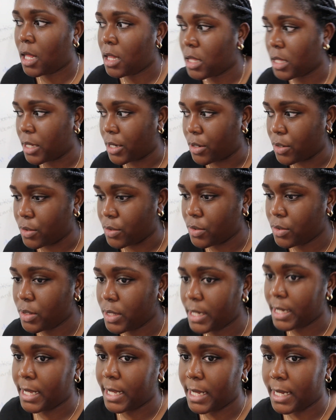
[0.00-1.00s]
a
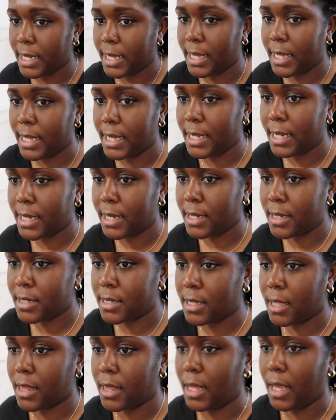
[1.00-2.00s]
little and
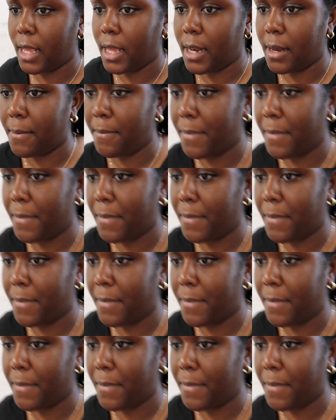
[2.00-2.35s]
then